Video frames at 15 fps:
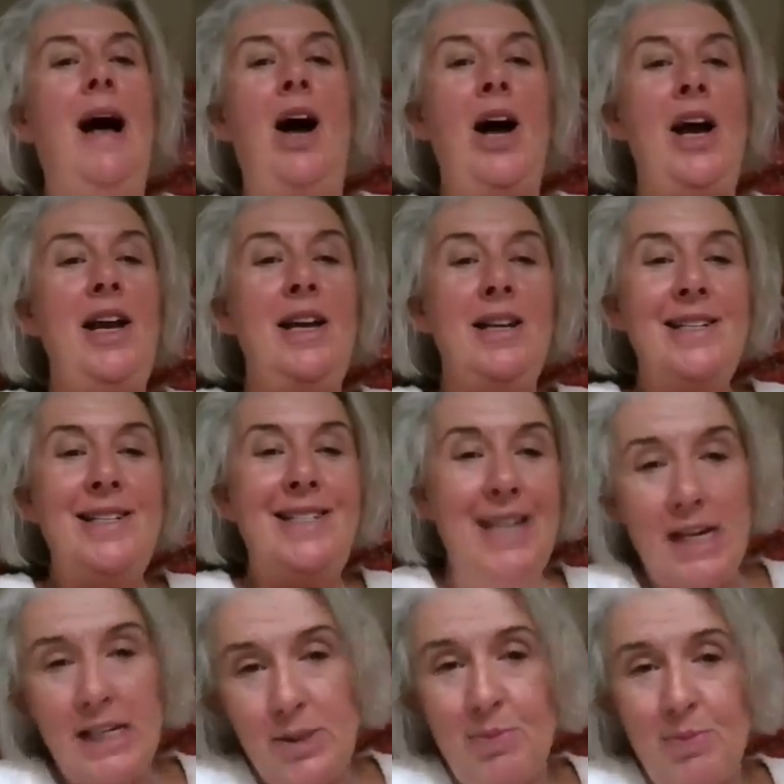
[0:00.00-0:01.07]
I
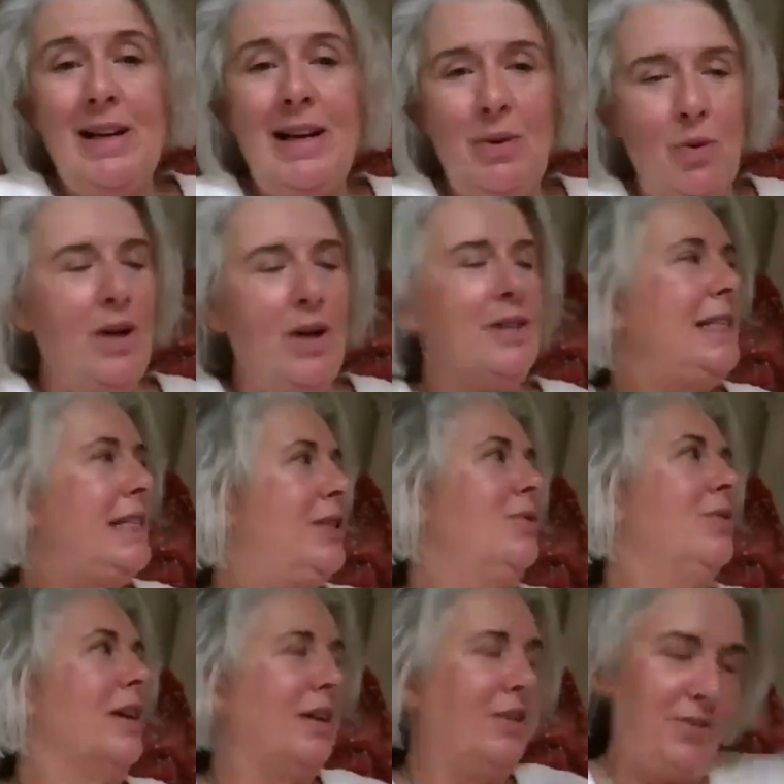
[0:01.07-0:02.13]
desperately wanted to
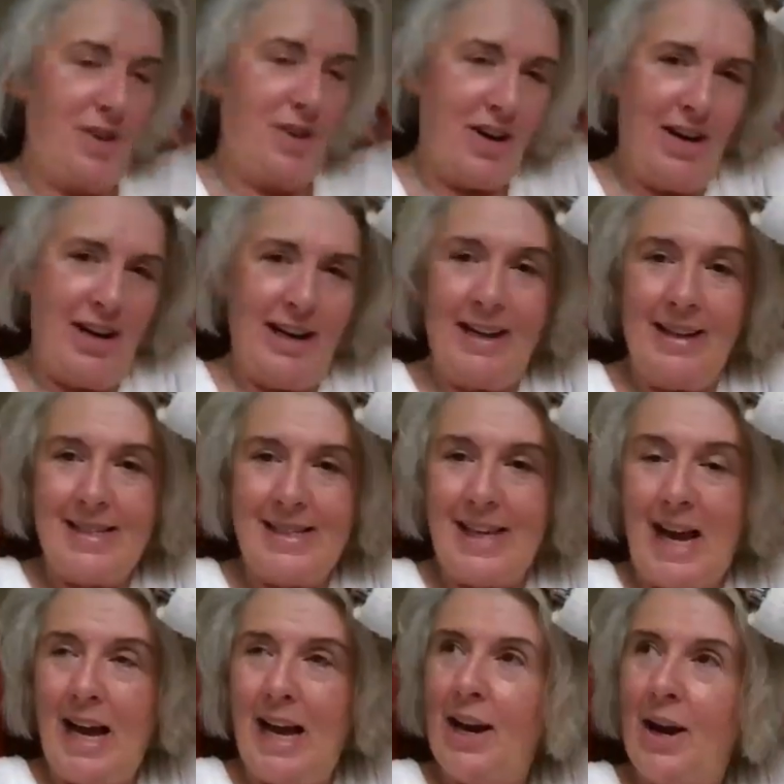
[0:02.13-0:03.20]
work for Aer Lingus
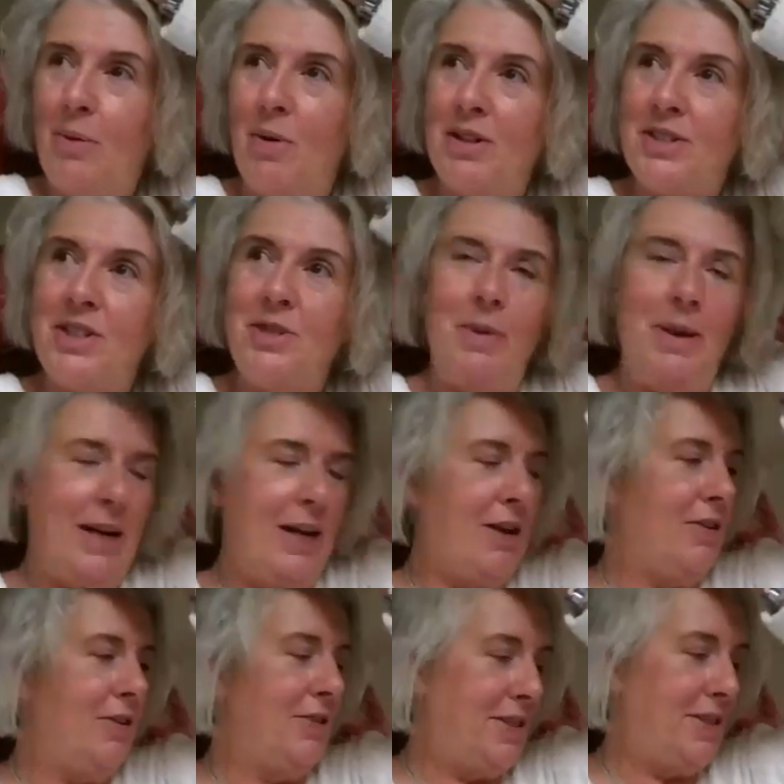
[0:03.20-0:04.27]
and I wanted to be an
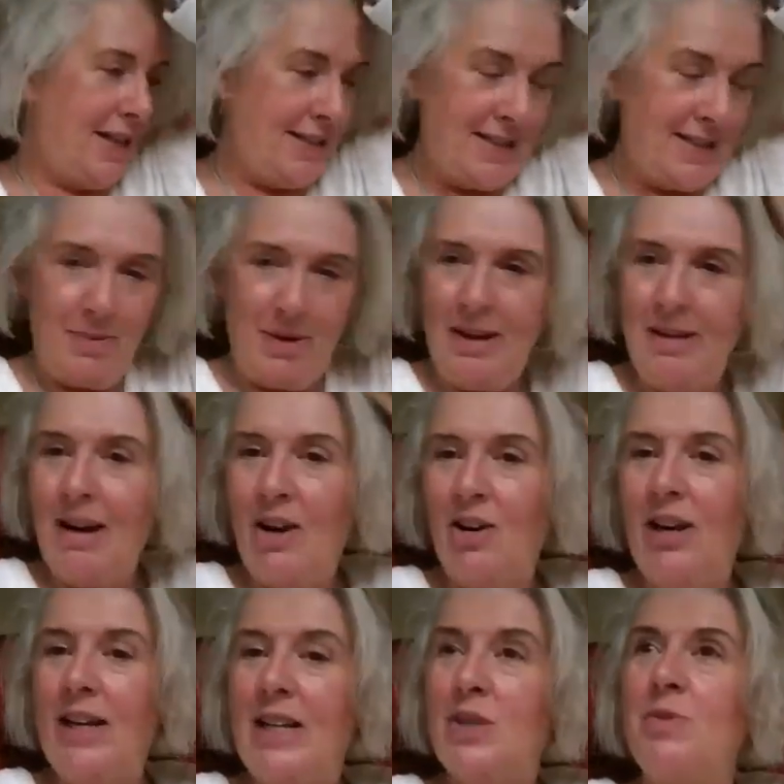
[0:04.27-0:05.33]
air hostess. I mean, Aer
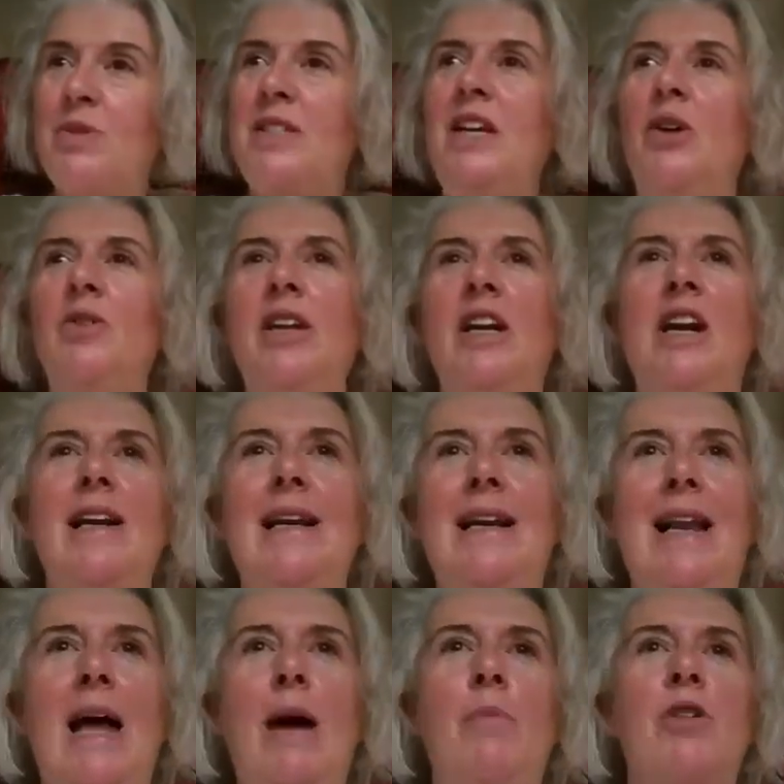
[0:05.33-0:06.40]
Lingus was the only kind of
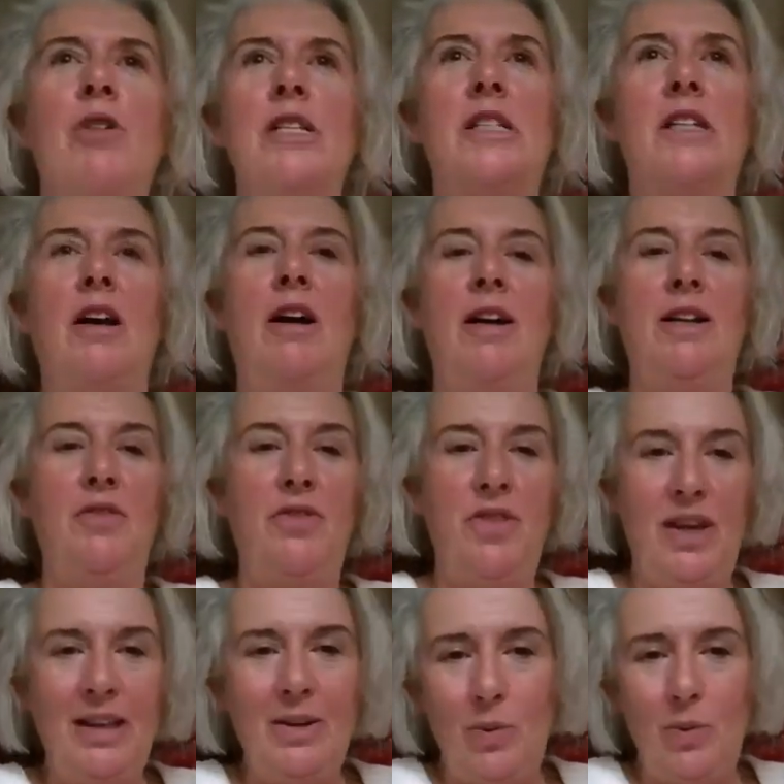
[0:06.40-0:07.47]
glamorous kind of
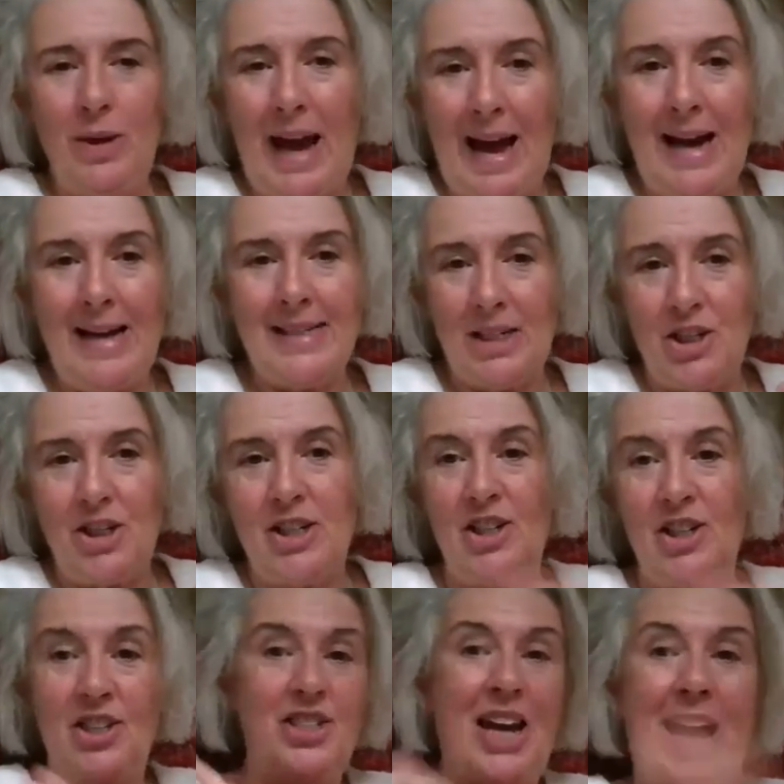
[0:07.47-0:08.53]
thing that we had in
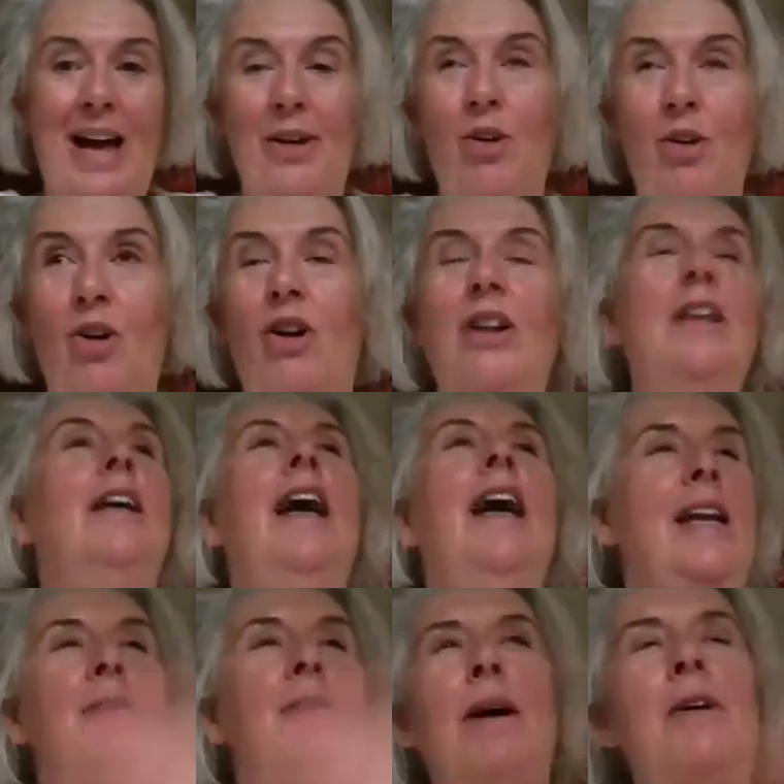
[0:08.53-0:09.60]
Ireland at all.
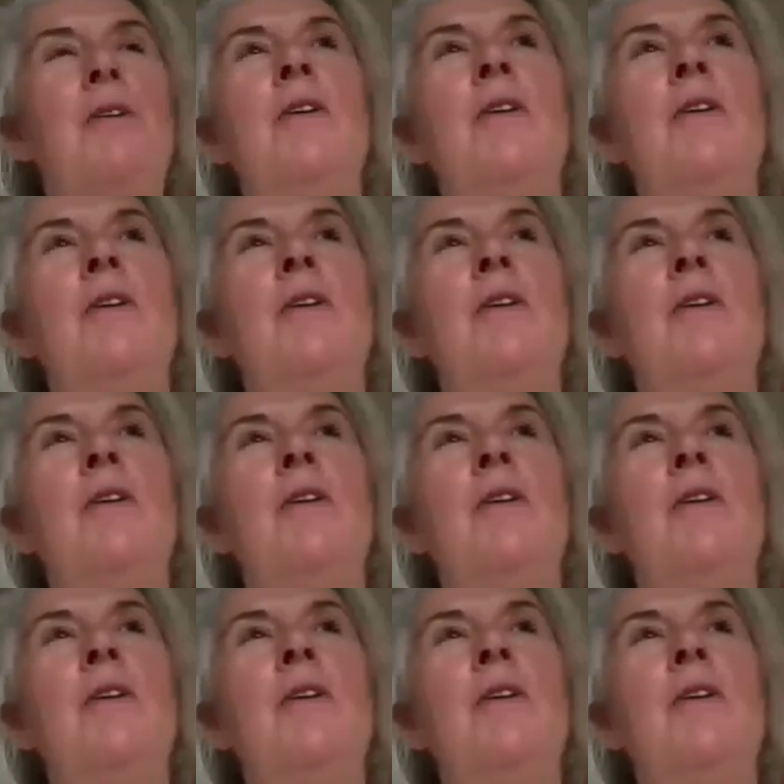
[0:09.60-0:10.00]
Anyway,